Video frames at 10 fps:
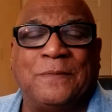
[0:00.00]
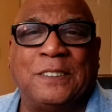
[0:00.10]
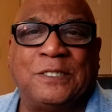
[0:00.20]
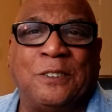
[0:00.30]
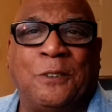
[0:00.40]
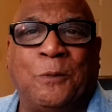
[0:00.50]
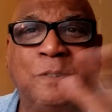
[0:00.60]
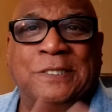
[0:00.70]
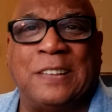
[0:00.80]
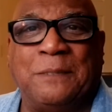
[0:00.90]
So what
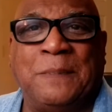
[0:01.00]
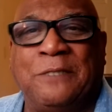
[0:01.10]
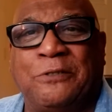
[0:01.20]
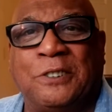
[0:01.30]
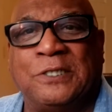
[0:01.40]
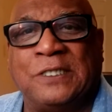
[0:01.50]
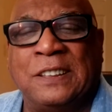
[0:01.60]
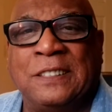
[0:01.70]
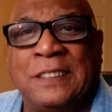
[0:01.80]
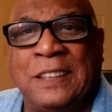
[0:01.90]
does that mean for us
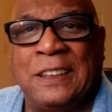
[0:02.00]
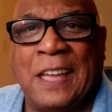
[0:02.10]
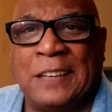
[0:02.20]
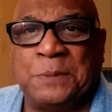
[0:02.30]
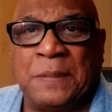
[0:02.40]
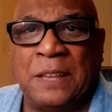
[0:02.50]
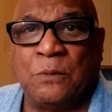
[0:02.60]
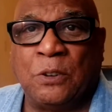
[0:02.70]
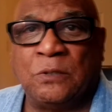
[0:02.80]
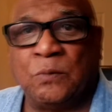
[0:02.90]
in the Xplane
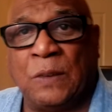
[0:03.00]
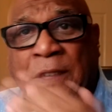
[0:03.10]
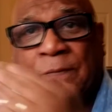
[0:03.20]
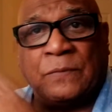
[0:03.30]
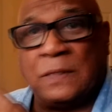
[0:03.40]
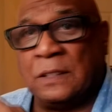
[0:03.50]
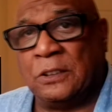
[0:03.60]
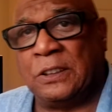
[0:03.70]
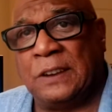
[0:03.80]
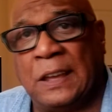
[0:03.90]
world? Well,
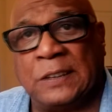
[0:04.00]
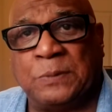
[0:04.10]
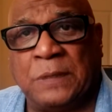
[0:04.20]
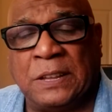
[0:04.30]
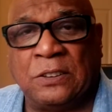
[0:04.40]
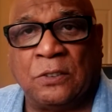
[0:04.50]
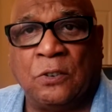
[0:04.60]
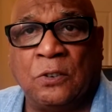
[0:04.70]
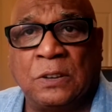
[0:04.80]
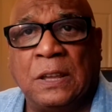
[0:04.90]
looking at
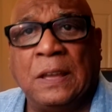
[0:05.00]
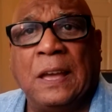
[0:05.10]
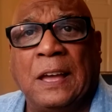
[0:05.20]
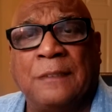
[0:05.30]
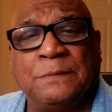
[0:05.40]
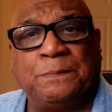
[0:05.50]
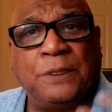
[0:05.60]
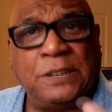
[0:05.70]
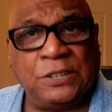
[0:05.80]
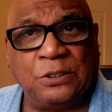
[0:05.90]
xplane.org, I'm
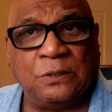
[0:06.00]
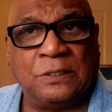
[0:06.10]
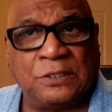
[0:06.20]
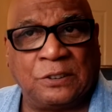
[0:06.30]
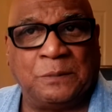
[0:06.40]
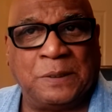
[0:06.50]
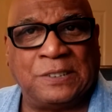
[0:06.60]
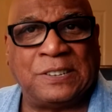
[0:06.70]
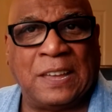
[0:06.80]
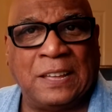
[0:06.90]
pretty sure there's going to be a
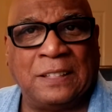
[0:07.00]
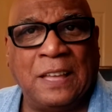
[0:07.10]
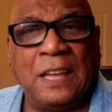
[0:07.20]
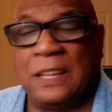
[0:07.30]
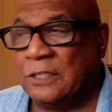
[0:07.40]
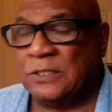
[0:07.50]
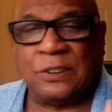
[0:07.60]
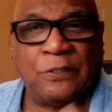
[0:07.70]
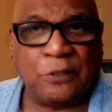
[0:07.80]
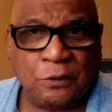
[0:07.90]
sale. There's
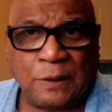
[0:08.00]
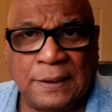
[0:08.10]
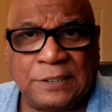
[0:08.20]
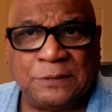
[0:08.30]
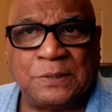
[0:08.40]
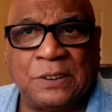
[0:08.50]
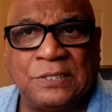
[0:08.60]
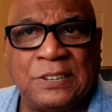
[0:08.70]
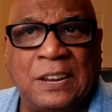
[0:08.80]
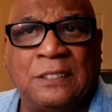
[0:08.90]
a few items on
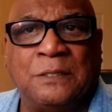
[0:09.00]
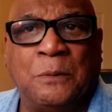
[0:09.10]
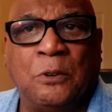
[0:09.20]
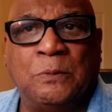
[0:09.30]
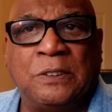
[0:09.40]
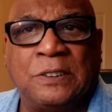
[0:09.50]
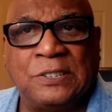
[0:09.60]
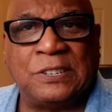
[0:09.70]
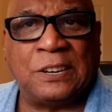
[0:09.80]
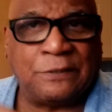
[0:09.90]
sale at the moment. You can
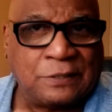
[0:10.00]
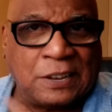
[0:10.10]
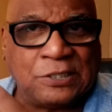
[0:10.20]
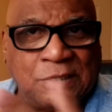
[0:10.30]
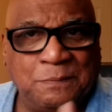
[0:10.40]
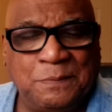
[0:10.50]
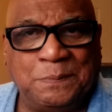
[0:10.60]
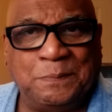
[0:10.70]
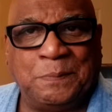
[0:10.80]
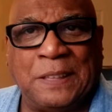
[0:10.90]
see it flashing
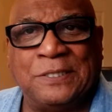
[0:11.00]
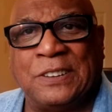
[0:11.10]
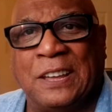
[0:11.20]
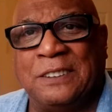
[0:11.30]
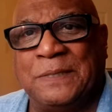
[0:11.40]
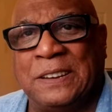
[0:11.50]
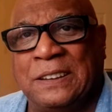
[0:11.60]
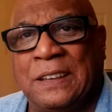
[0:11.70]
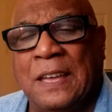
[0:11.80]
by the side of me here.